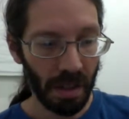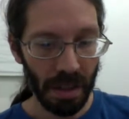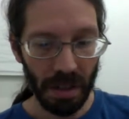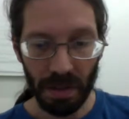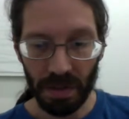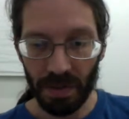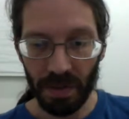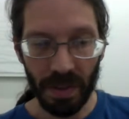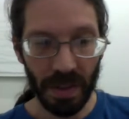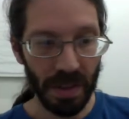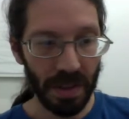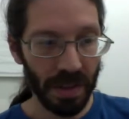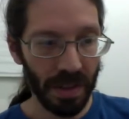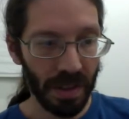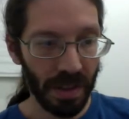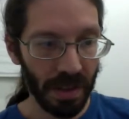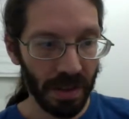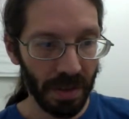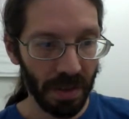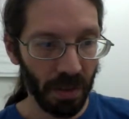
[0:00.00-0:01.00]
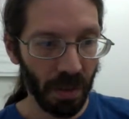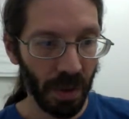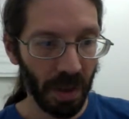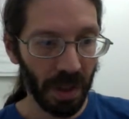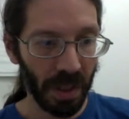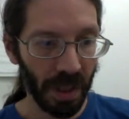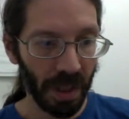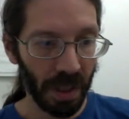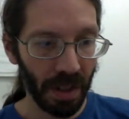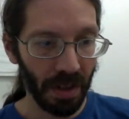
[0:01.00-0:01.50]
If this is
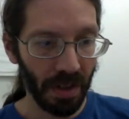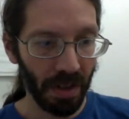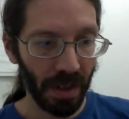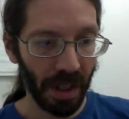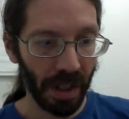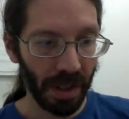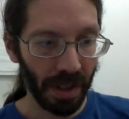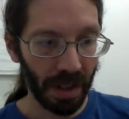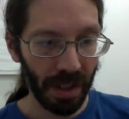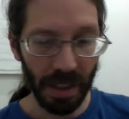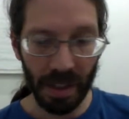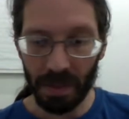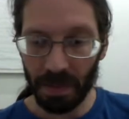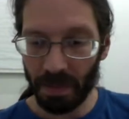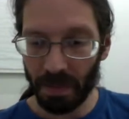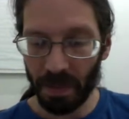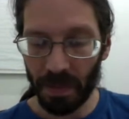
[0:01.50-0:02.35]
working correctly,